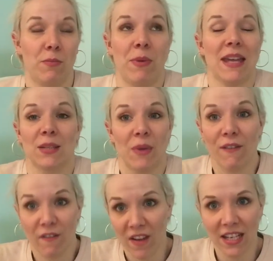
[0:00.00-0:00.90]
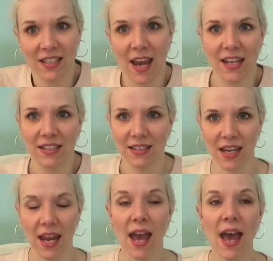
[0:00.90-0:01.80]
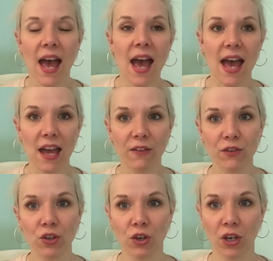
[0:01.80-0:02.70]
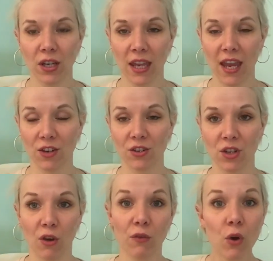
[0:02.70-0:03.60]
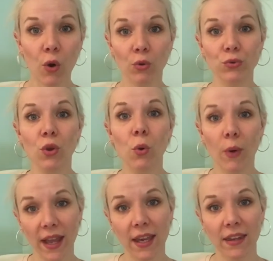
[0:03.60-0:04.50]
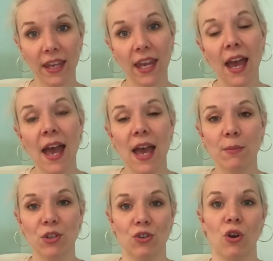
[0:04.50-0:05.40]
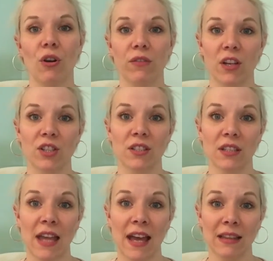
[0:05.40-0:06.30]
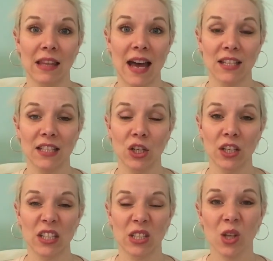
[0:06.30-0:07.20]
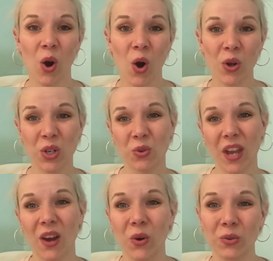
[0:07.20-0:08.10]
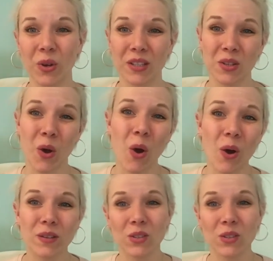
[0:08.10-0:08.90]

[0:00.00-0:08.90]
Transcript: best bit of advice I can say. If you can get yourself cold quickly, it means your hot flush doesn't last nearly as long, you don't get all as hot